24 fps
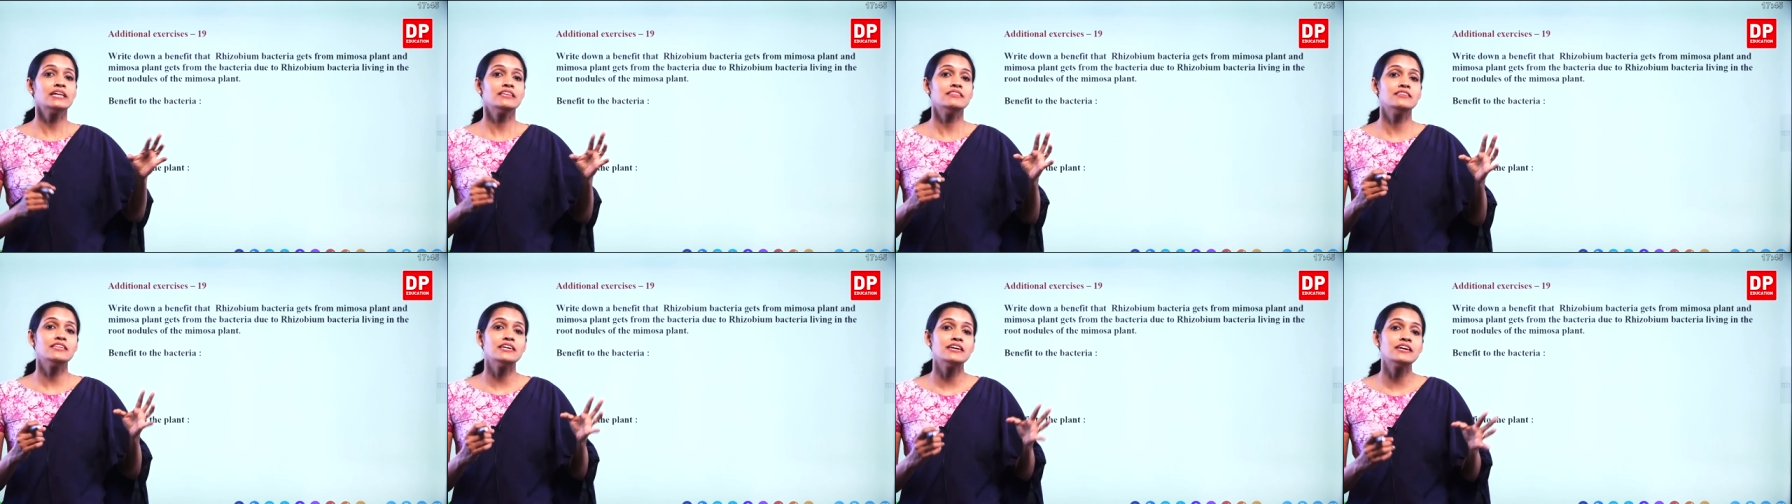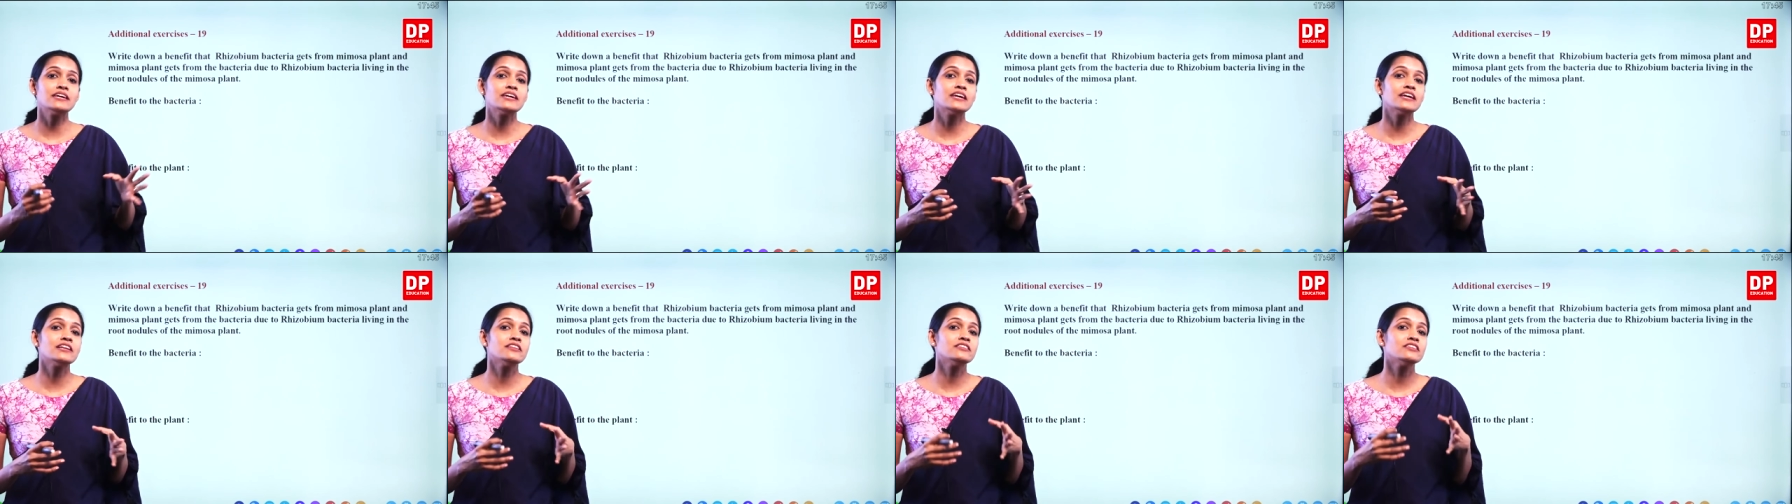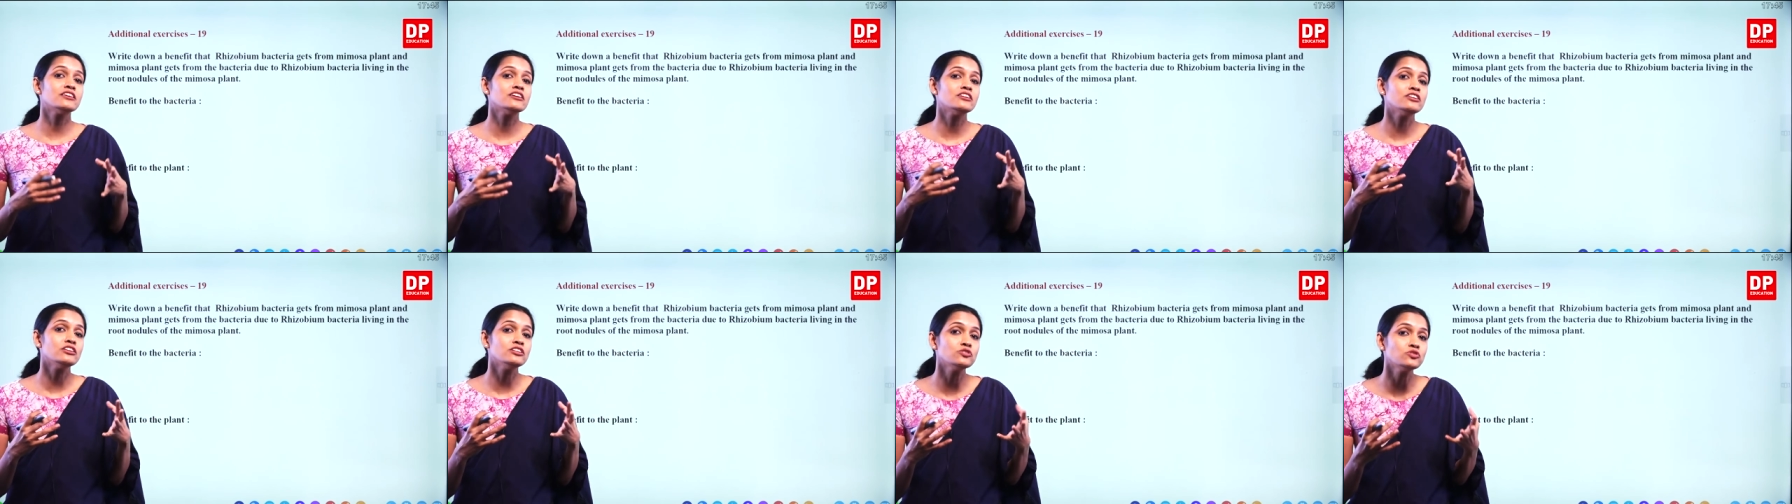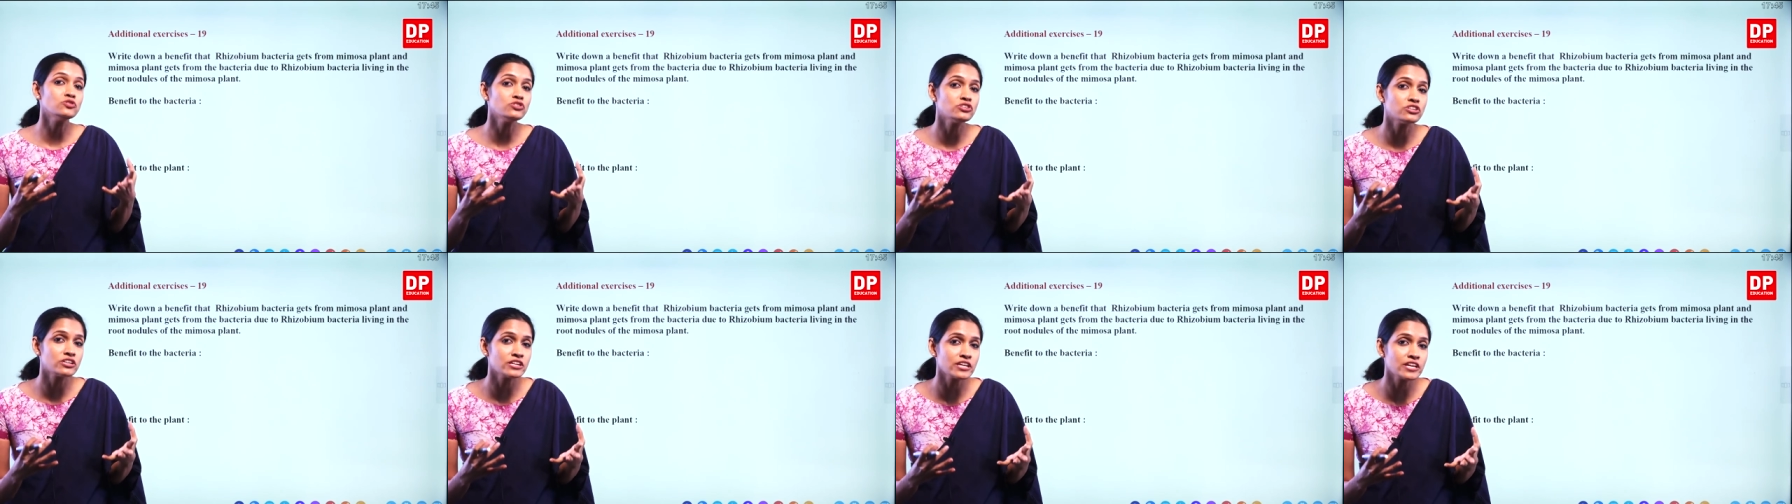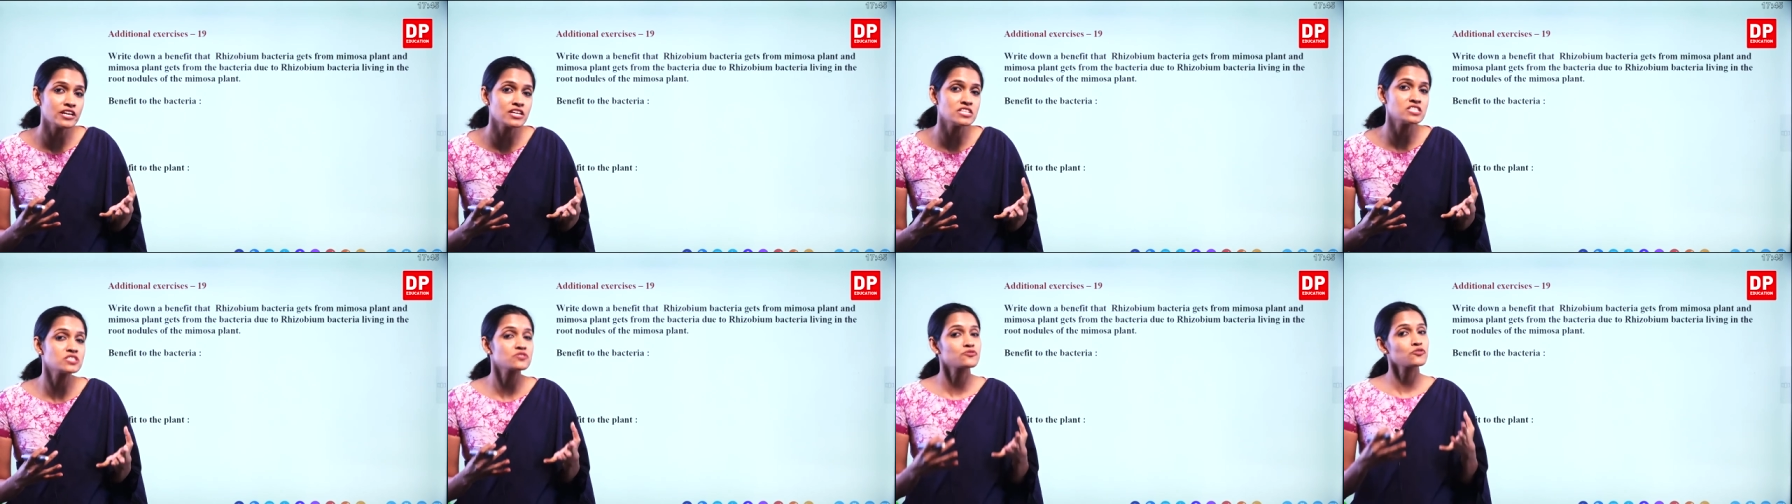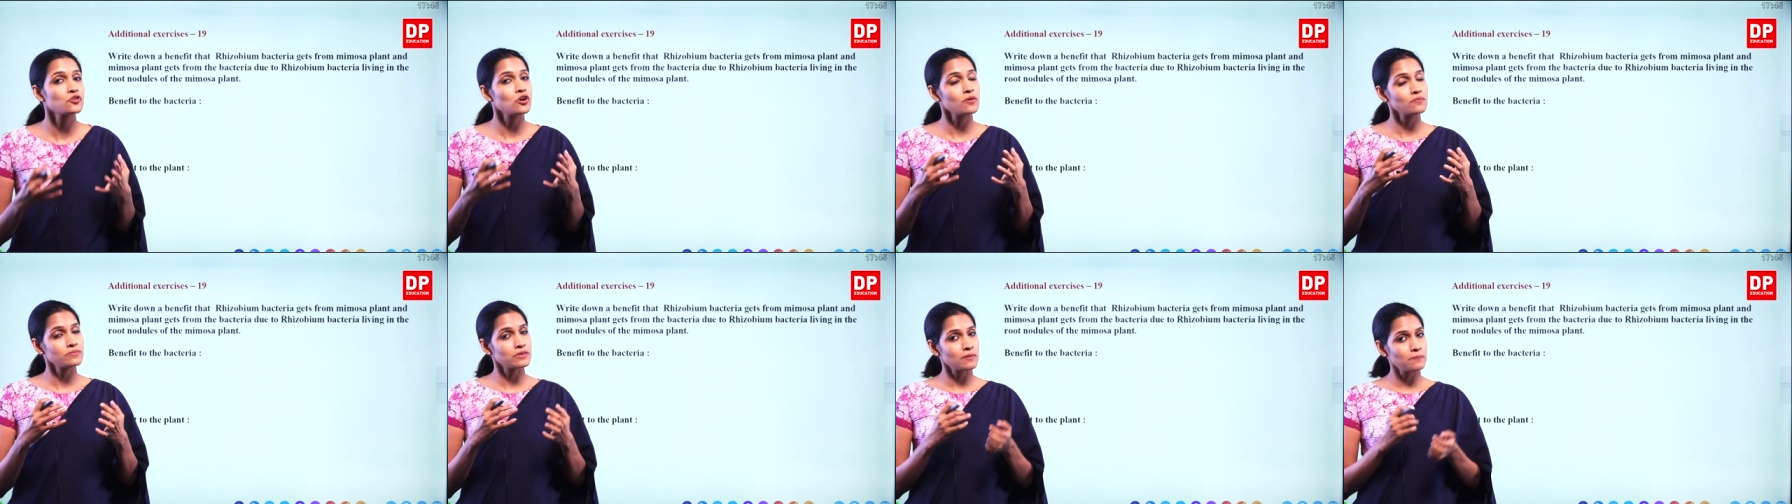They get the nutrients
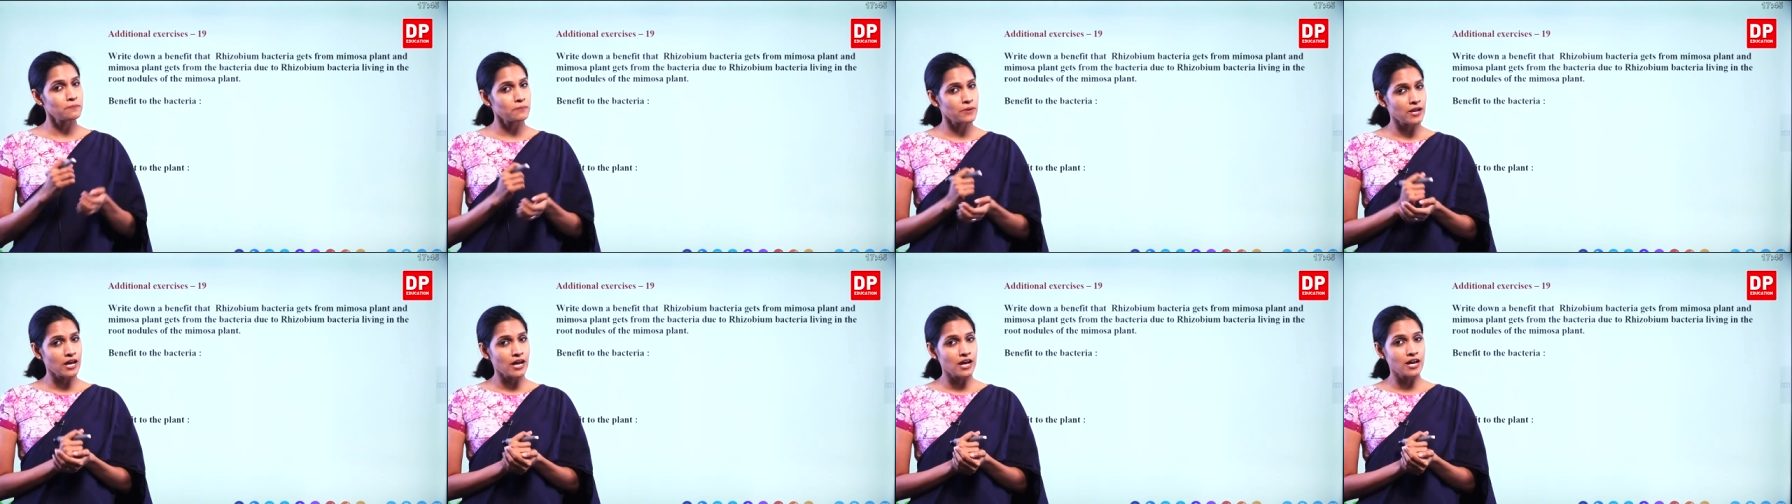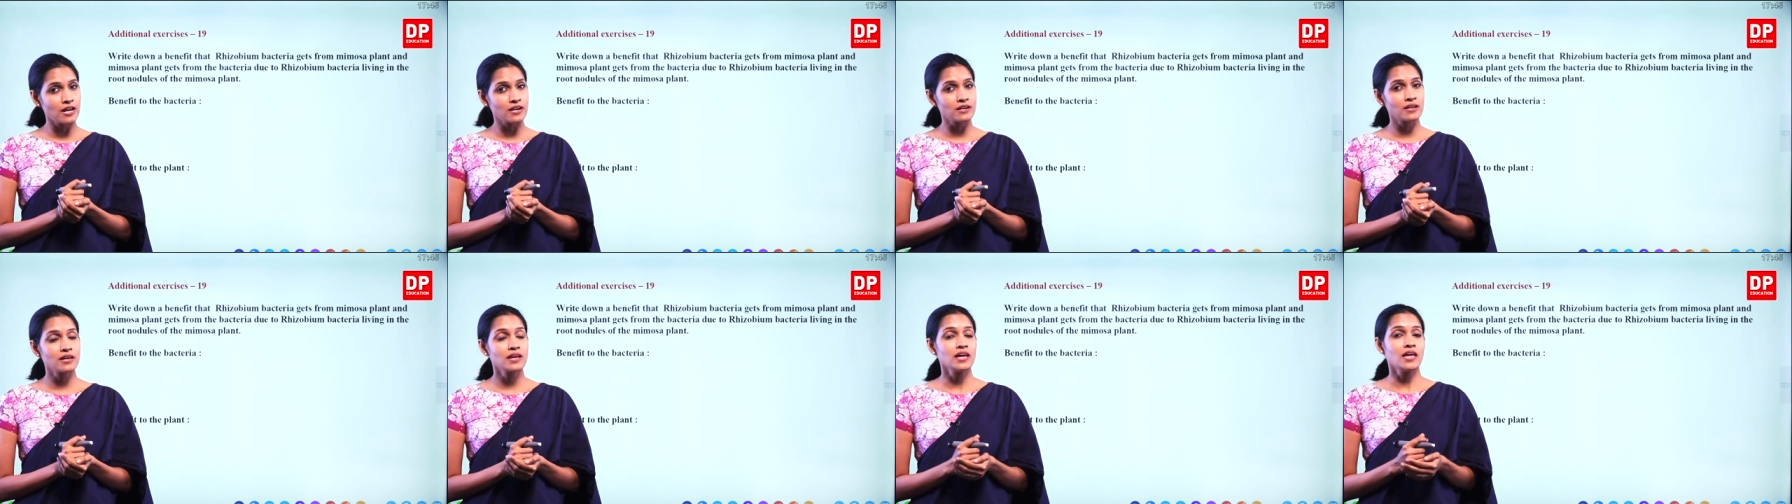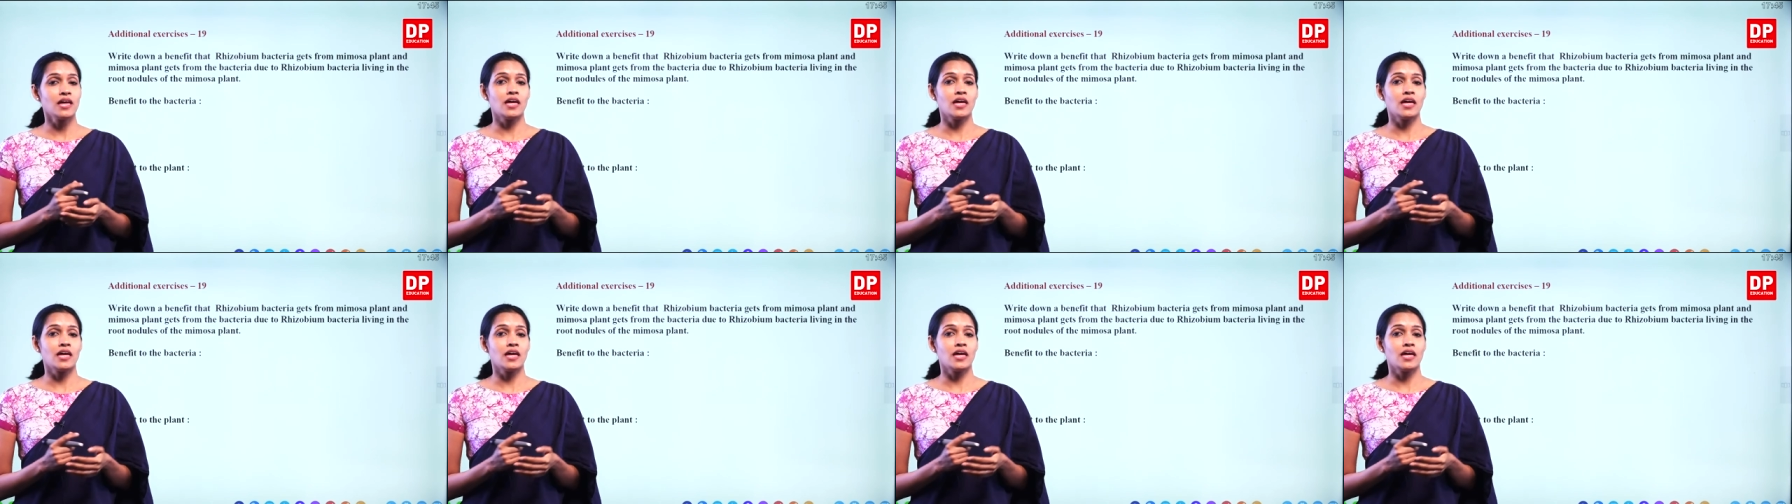from the plant